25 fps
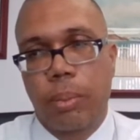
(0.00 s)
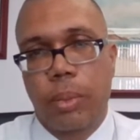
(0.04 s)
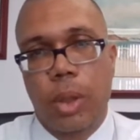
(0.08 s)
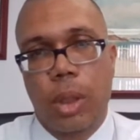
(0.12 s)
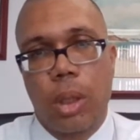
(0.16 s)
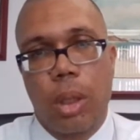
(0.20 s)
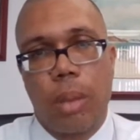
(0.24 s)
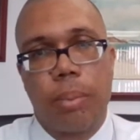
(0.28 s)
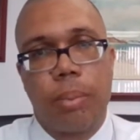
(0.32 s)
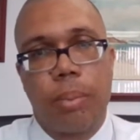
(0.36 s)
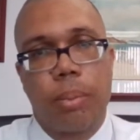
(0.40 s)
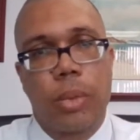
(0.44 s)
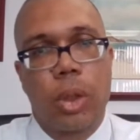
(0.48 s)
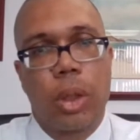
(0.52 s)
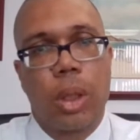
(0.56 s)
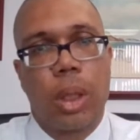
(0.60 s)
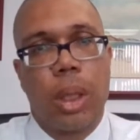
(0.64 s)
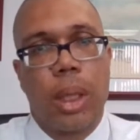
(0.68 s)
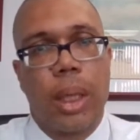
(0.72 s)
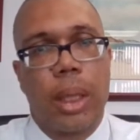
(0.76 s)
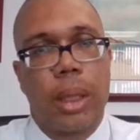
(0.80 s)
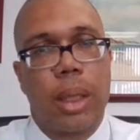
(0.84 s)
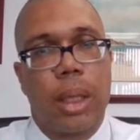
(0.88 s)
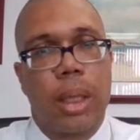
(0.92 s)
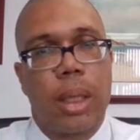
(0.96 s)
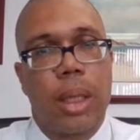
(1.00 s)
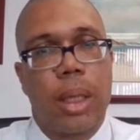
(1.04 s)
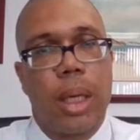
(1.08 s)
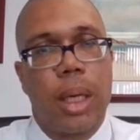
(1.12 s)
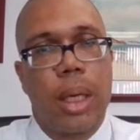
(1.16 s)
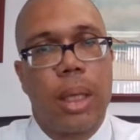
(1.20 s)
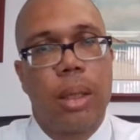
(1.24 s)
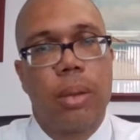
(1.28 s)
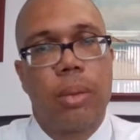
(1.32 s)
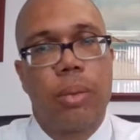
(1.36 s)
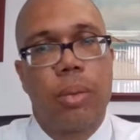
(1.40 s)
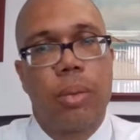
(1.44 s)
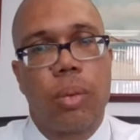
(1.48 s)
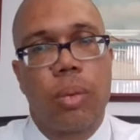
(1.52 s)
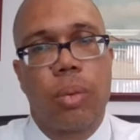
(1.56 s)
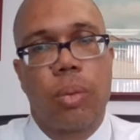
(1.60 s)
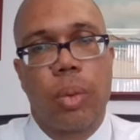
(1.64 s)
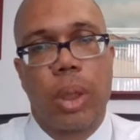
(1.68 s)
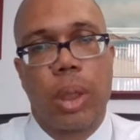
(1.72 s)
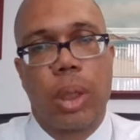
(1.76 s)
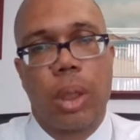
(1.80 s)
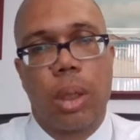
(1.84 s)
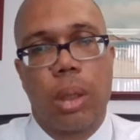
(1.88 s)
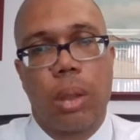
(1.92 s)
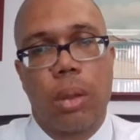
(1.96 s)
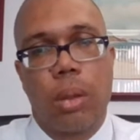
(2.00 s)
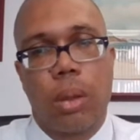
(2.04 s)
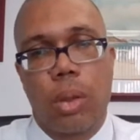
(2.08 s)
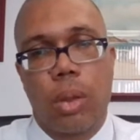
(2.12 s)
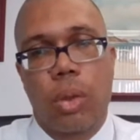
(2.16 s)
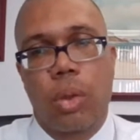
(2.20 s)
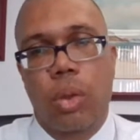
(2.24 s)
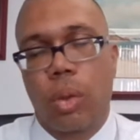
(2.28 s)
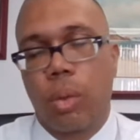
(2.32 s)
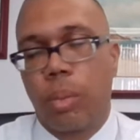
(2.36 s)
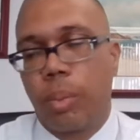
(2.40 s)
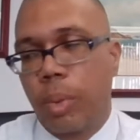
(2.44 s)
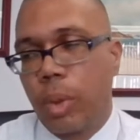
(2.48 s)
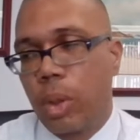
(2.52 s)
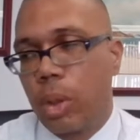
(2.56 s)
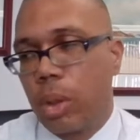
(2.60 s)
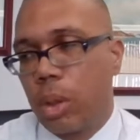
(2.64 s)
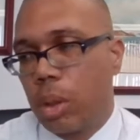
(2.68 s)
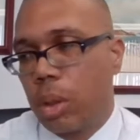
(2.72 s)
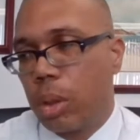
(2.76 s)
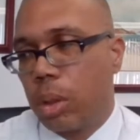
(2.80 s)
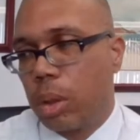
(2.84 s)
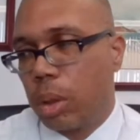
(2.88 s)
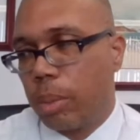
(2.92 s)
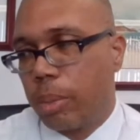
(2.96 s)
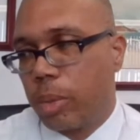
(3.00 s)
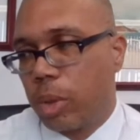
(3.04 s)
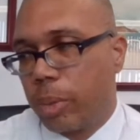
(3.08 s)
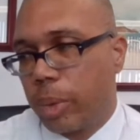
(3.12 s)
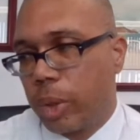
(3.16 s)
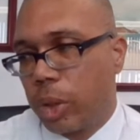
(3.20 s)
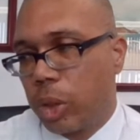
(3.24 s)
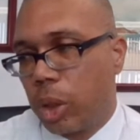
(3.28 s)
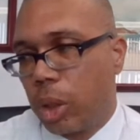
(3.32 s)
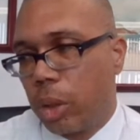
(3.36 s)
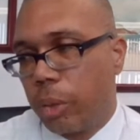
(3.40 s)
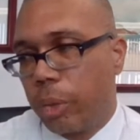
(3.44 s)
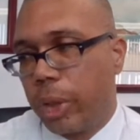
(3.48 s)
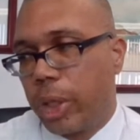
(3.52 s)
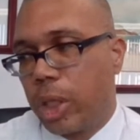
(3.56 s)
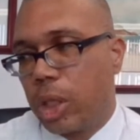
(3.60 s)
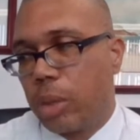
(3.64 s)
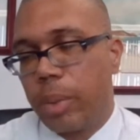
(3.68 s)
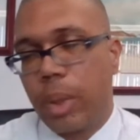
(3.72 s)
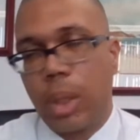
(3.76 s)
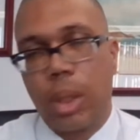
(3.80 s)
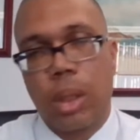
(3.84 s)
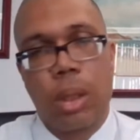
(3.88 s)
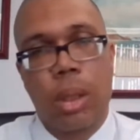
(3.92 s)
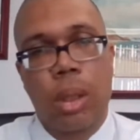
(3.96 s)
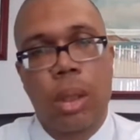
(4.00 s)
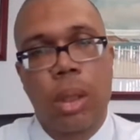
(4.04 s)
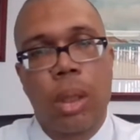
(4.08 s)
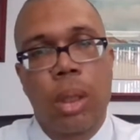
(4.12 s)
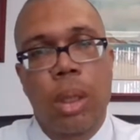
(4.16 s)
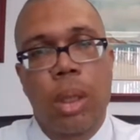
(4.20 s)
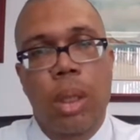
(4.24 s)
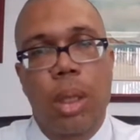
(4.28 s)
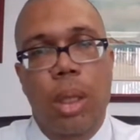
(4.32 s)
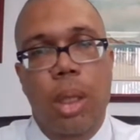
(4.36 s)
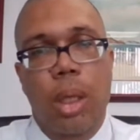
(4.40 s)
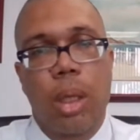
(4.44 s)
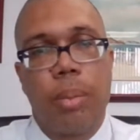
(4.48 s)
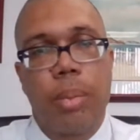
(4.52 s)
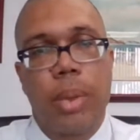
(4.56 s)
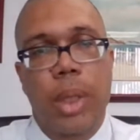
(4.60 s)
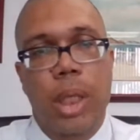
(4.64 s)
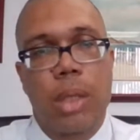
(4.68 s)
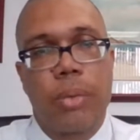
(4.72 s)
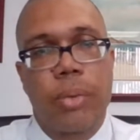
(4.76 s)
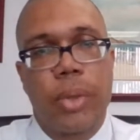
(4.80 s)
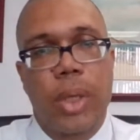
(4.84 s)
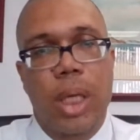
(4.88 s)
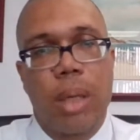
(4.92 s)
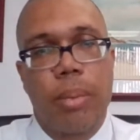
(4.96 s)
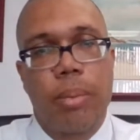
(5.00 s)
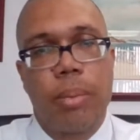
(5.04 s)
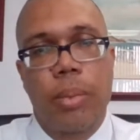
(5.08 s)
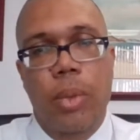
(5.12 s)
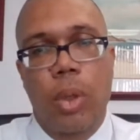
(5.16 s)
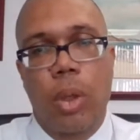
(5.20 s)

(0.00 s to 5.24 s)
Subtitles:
come to collect their card, we can also put some special arrangements in place for them.